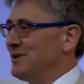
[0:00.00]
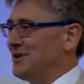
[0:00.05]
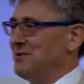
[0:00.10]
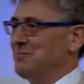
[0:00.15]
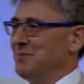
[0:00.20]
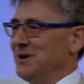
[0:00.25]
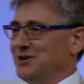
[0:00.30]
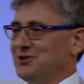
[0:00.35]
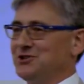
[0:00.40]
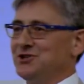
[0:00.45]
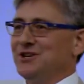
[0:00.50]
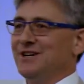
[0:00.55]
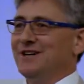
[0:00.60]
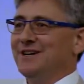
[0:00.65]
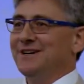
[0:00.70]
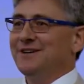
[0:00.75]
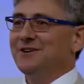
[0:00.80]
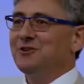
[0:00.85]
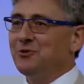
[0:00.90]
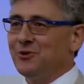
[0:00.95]
very much,
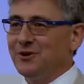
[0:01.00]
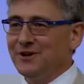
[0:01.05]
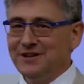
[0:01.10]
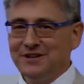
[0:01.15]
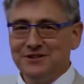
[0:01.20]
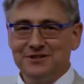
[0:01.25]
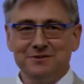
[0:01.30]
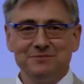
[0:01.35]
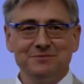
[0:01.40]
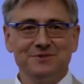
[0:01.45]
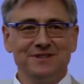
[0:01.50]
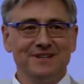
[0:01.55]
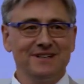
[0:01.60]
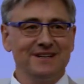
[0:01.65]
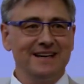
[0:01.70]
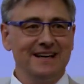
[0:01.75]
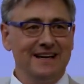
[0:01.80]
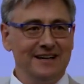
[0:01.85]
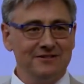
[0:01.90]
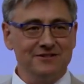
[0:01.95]
organisms
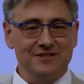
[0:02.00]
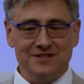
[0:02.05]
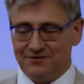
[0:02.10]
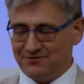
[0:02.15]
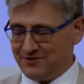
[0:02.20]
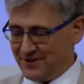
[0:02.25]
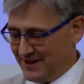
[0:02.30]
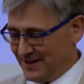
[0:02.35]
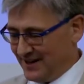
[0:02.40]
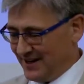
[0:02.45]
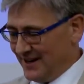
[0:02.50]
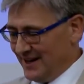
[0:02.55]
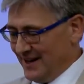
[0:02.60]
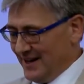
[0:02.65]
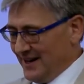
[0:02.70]
that calcify.